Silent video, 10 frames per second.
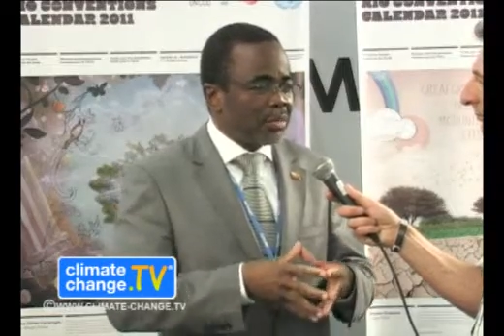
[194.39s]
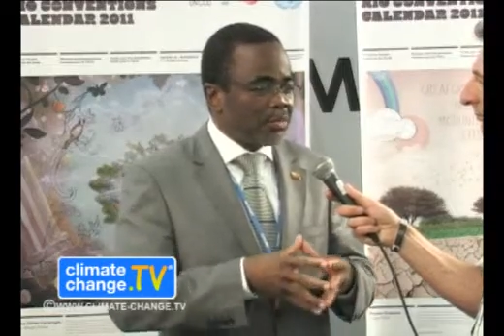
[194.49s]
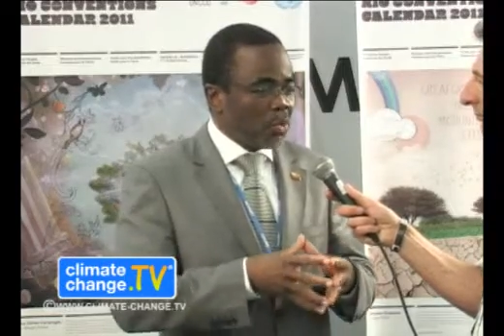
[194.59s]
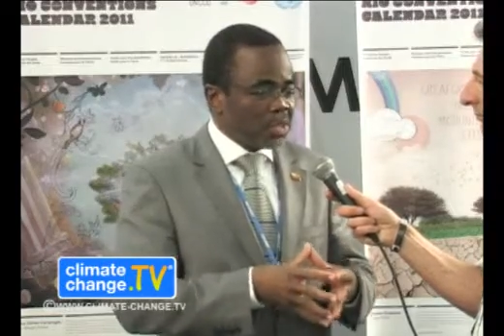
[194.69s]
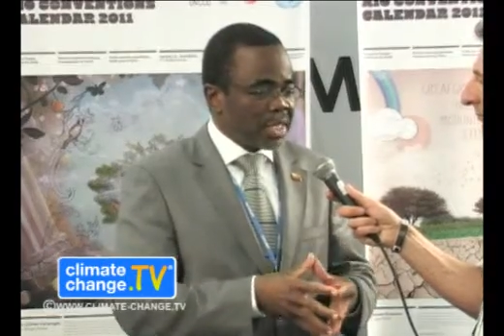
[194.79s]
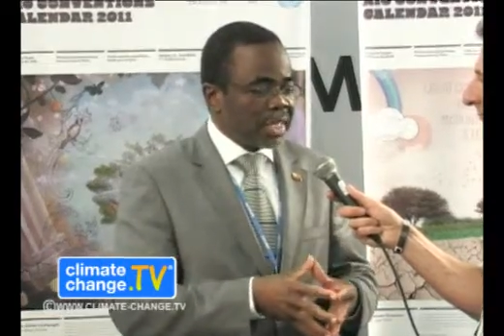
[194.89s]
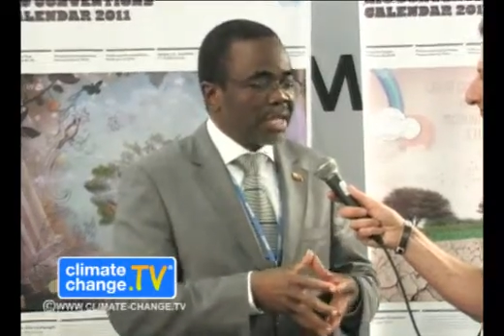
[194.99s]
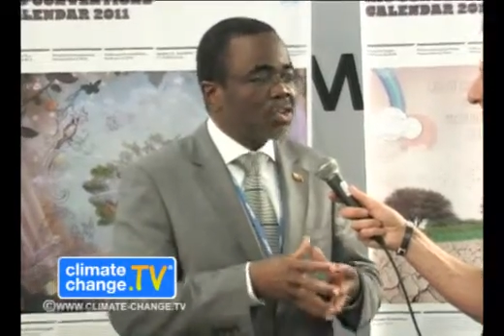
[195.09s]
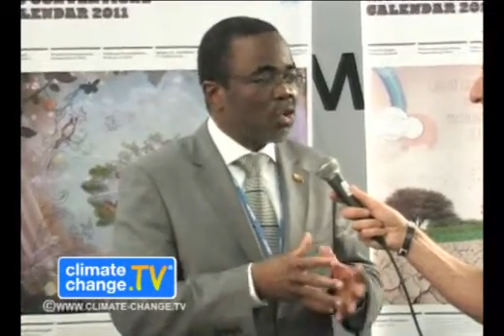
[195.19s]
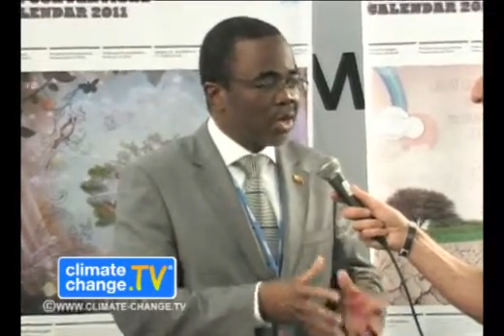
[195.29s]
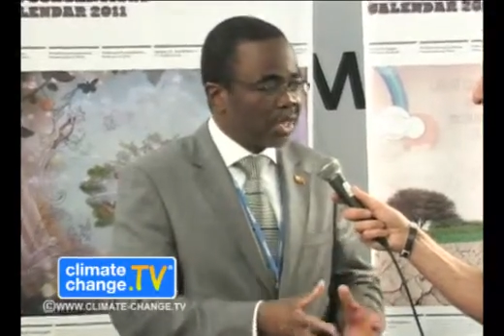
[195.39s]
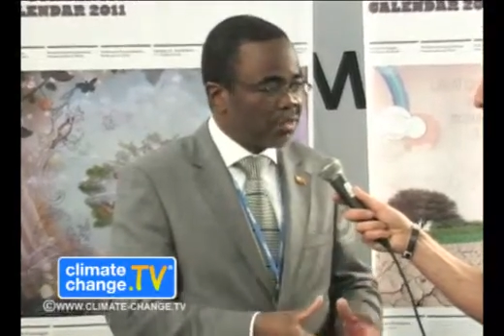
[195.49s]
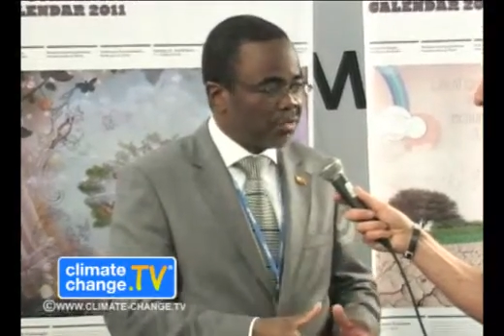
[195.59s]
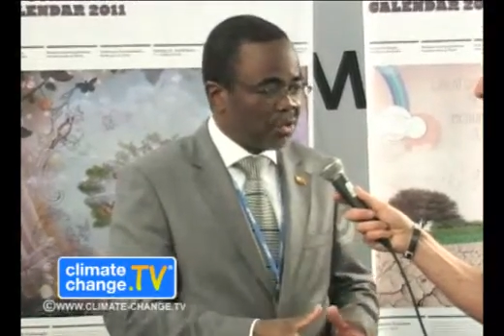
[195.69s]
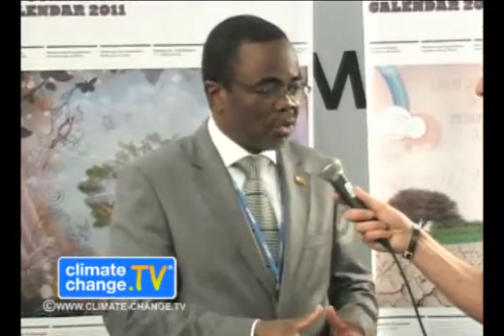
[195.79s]
pushing and
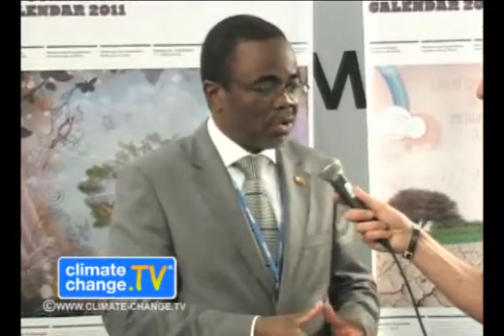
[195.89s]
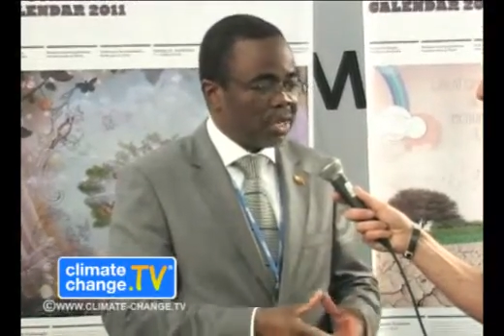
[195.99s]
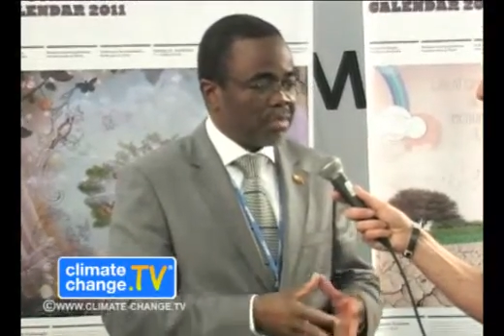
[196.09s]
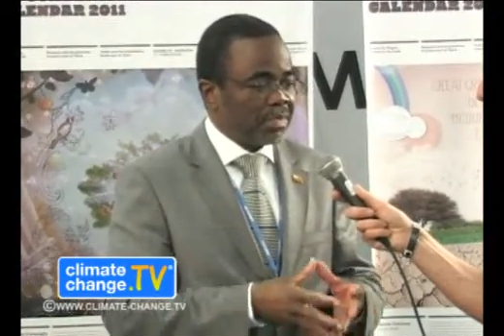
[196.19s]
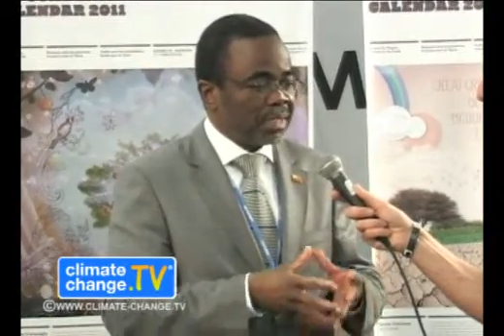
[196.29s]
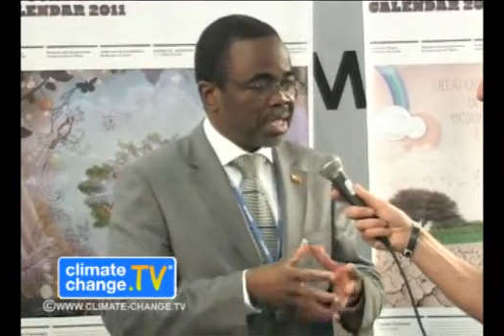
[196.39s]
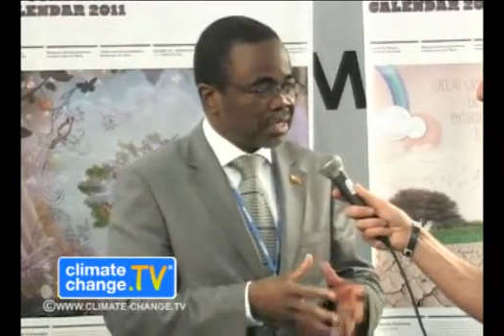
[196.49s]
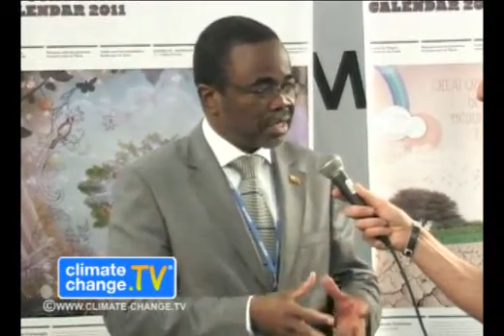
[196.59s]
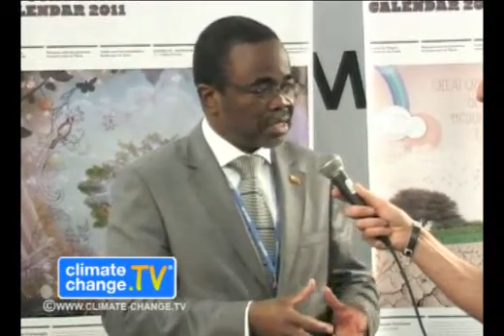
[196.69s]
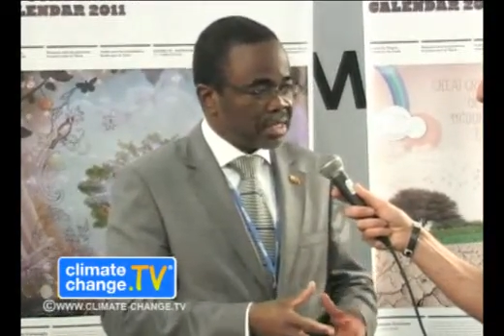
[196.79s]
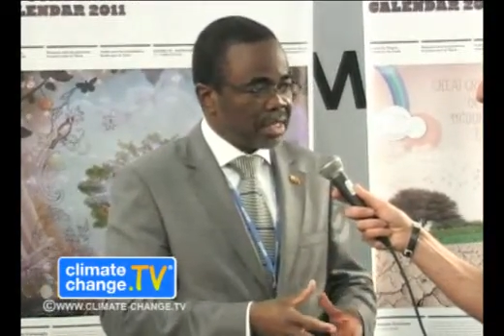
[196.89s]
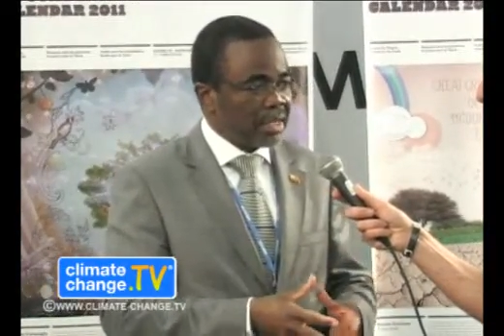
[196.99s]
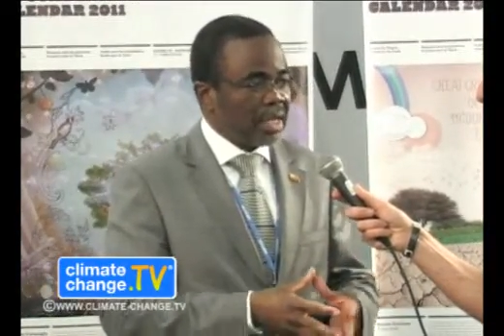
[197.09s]
calling for nations,